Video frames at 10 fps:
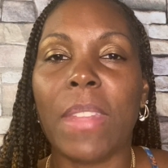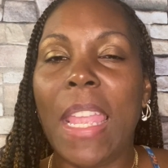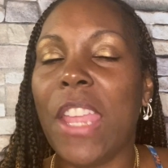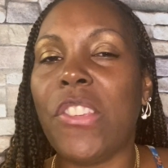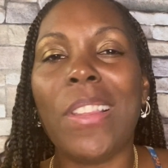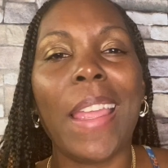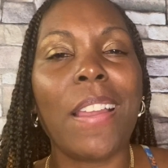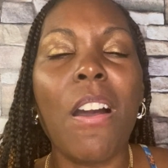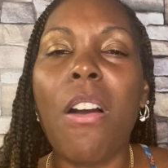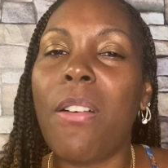And you're like,
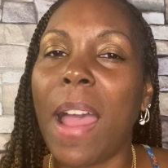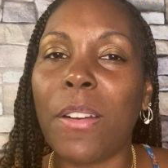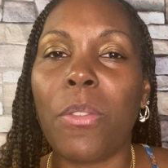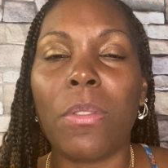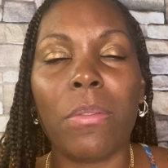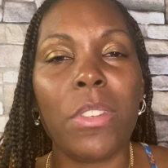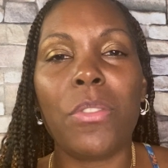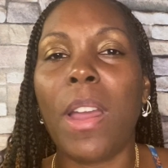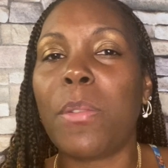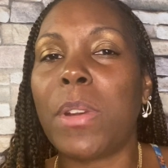oh, I don't, you know,
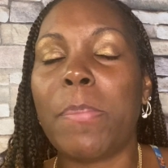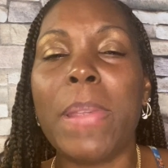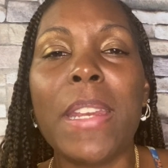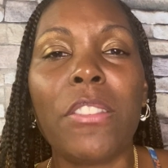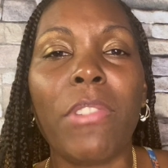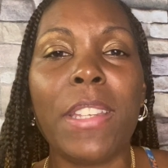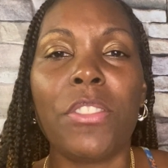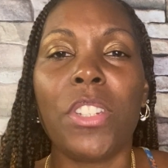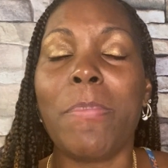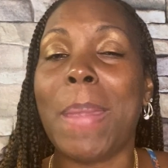I don't want to be in this
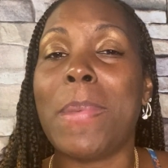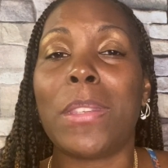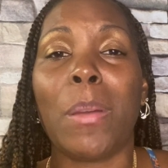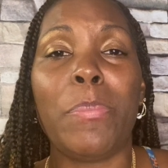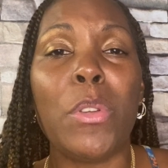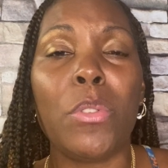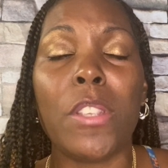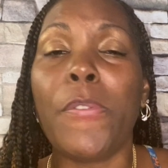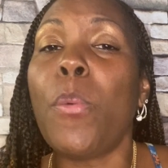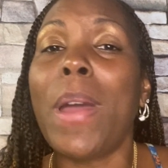relationship. Maybe it's
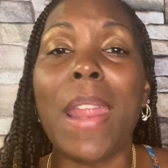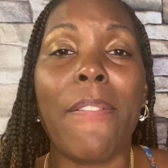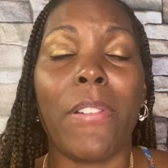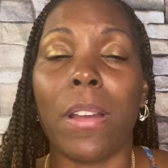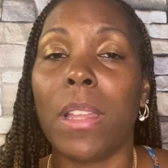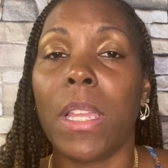abusive or whatever.